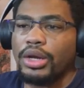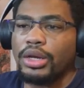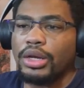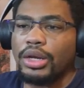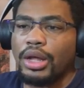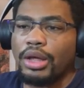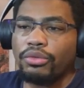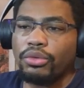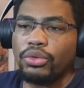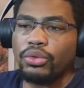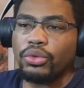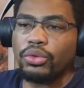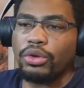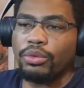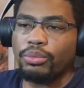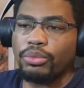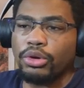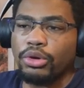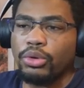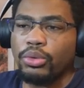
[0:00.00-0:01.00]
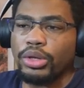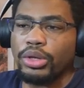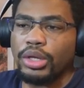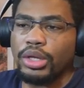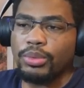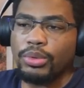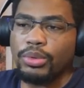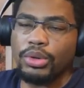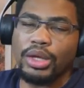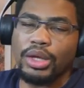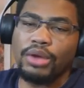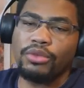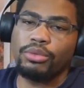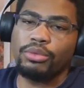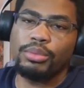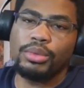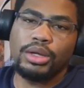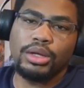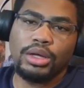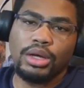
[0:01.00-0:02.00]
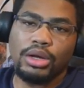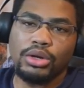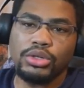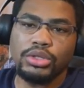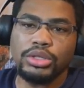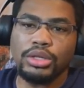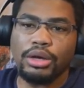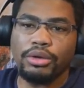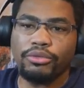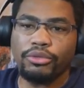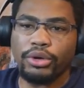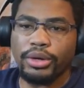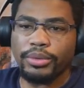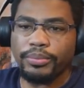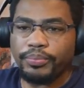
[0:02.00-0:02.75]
iPhone 12 Pro with EcoCam from Elgato Software.